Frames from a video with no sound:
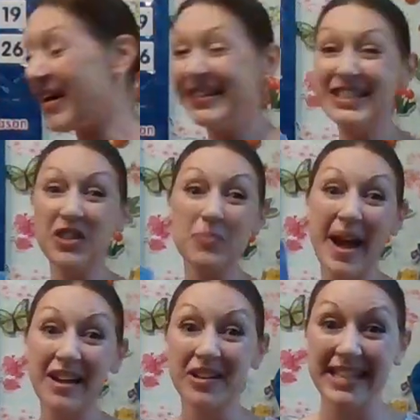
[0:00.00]
right, let's look
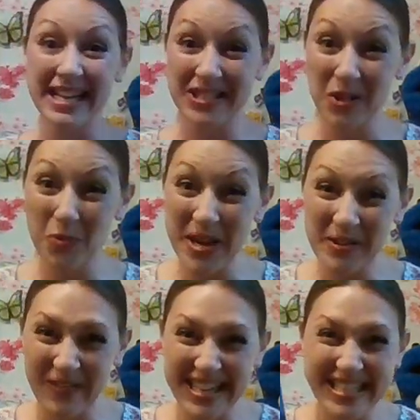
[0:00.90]
back at our days of the
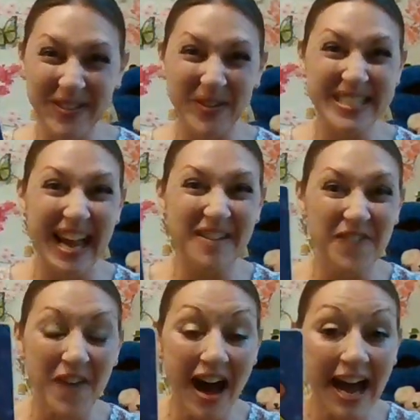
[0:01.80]
week resource and
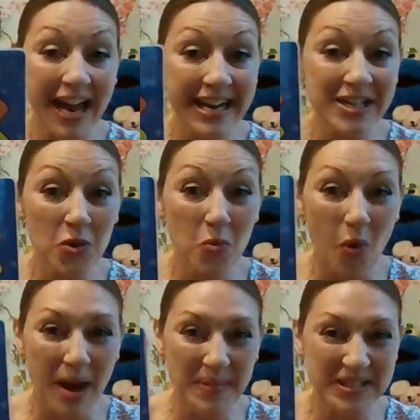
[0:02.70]
find the
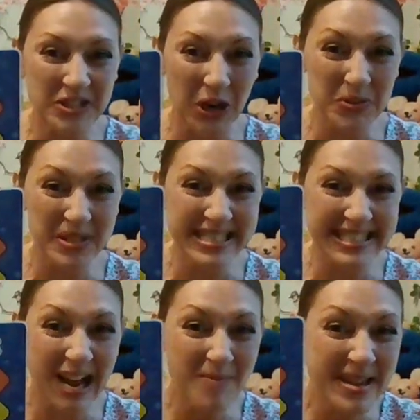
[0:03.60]
one that starts with a
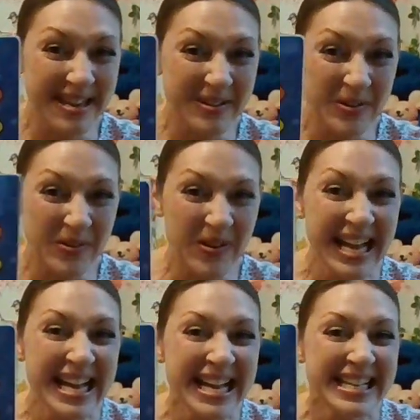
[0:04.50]
W.
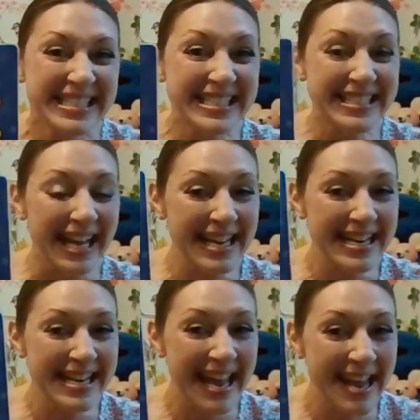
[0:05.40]

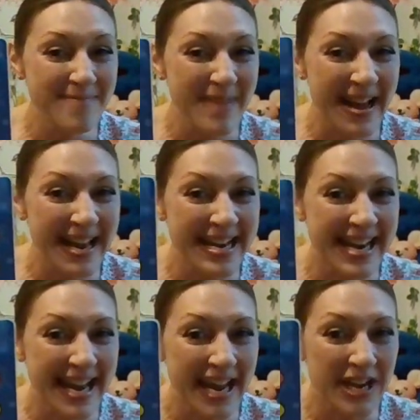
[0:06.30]
Sunday,
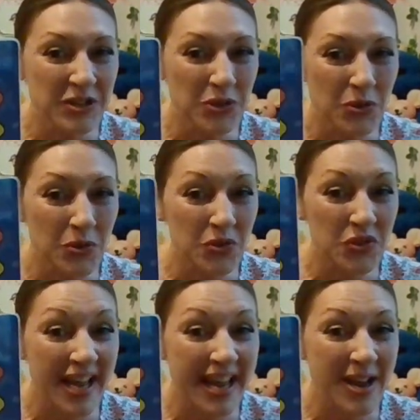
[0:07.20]
Monday,
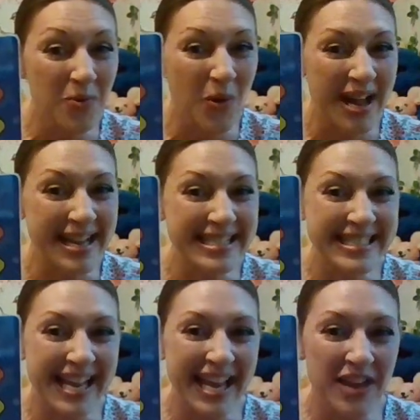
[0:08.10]
Tuesday,
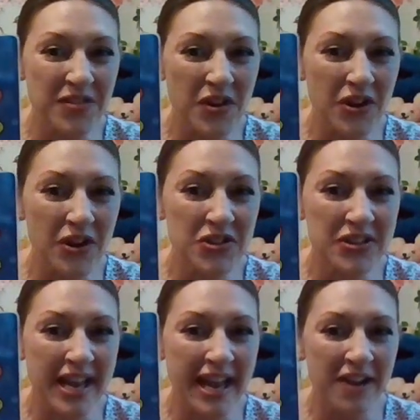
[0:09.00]
Wednesday,
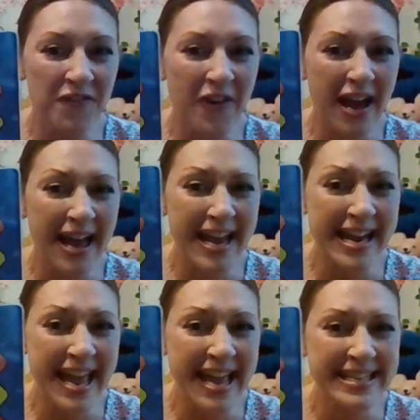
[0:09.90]
Thursday,
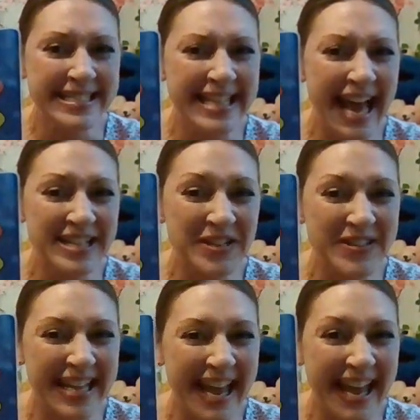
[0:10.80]
Friday,
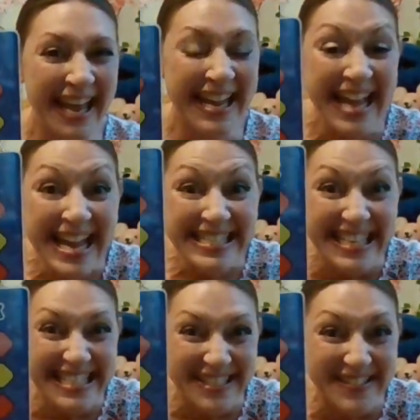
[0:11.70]
Saturday.
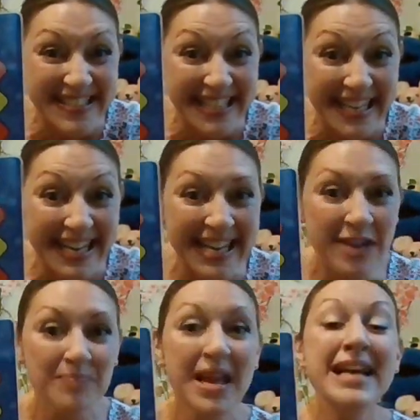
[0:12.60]
Did you see it?